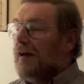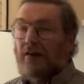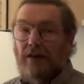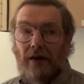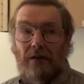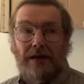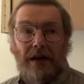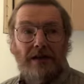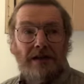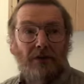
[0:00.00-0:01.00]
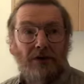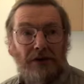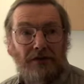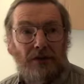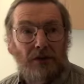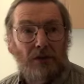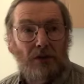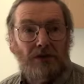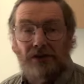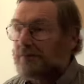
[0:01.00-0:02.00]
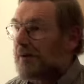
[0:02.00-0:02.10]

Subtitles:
And there we get into more difficult waters,